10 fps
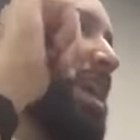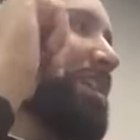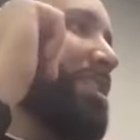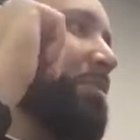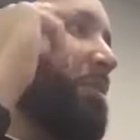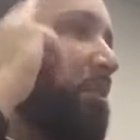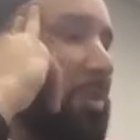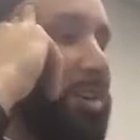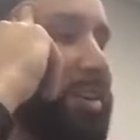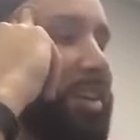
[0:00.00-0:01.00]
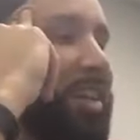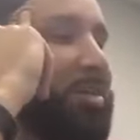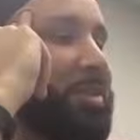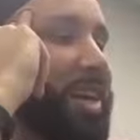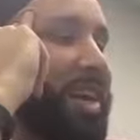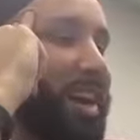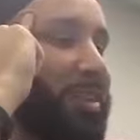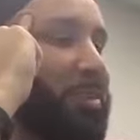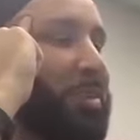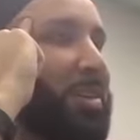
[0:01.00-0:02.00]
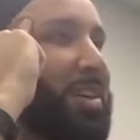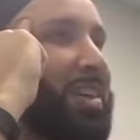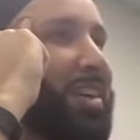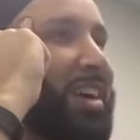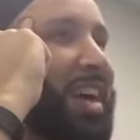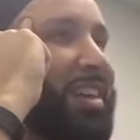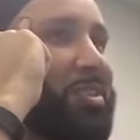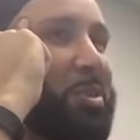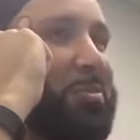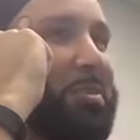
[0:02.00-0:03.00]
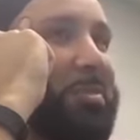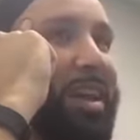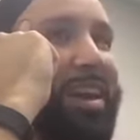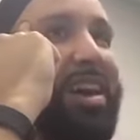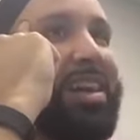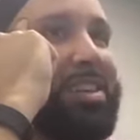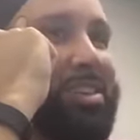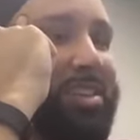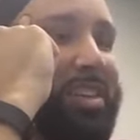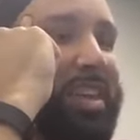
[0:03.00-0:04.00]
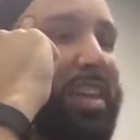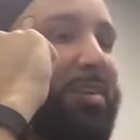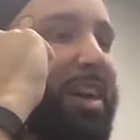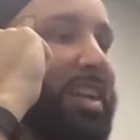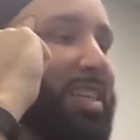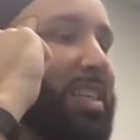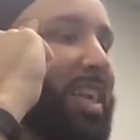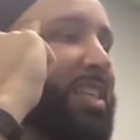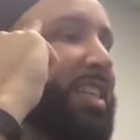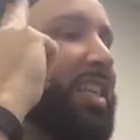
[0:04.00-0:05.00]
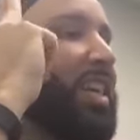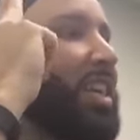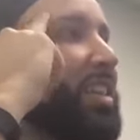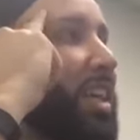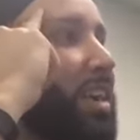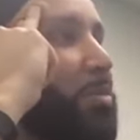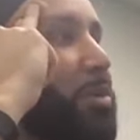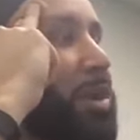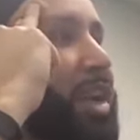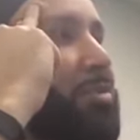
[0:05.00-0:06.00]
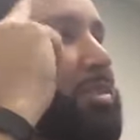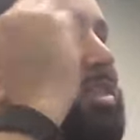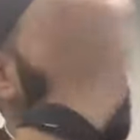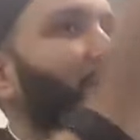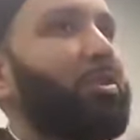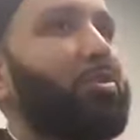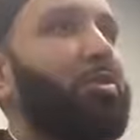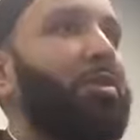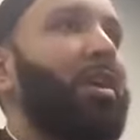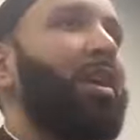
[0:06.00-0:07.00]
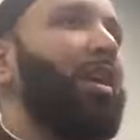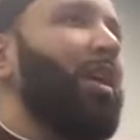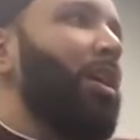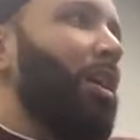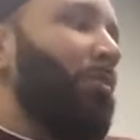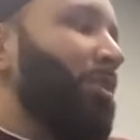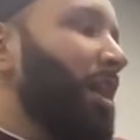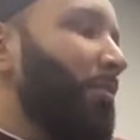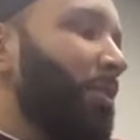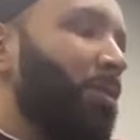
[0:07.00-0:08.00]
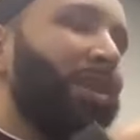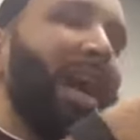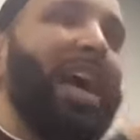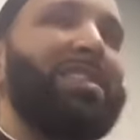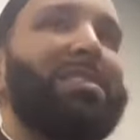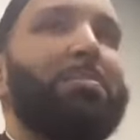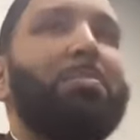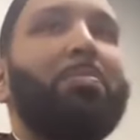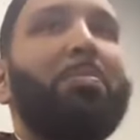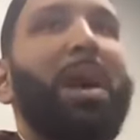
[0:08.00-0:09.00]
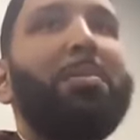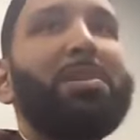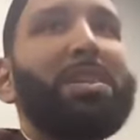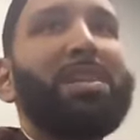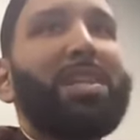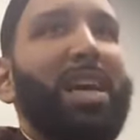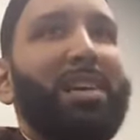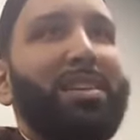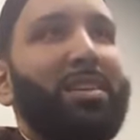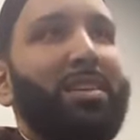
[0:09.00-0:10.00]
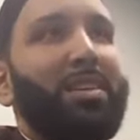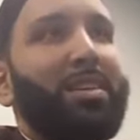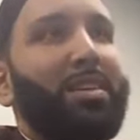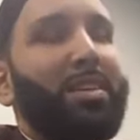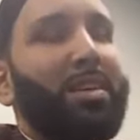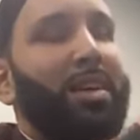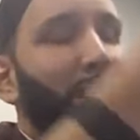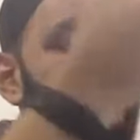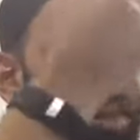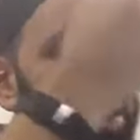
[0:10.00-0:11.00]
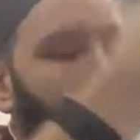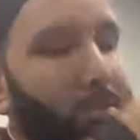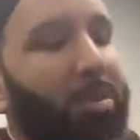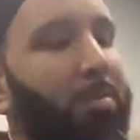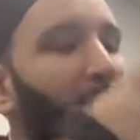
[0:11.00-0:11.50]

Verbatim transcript: back to Ibn Umar ta'ala anhu and told him that Aisha radiallahu anha says that Abu Huraira was telling the truth, Abdullah ibn Umar had some pebbles in his hands. He threw the